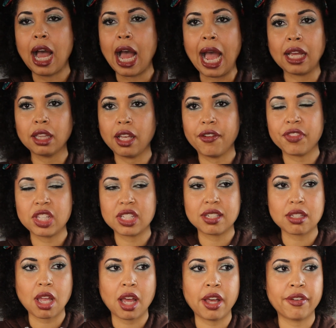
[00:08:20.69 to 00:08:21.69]
I love this
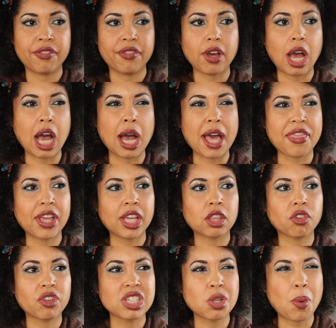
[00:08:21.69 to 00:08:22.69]
stuff. I think
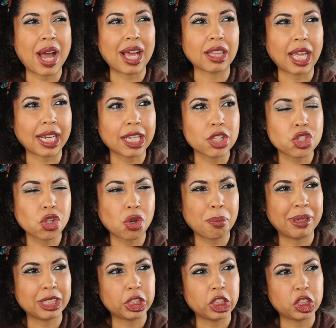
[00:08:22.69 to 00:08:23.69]
the reason why I like it so
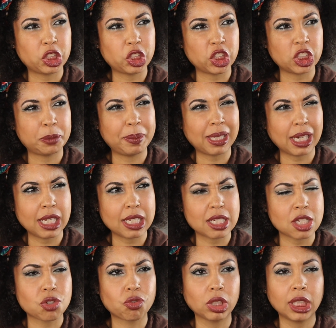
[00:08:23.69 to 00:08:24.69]
much is just because
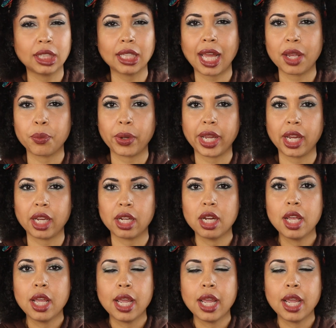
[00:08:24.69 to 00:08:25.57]
it's really lightweight.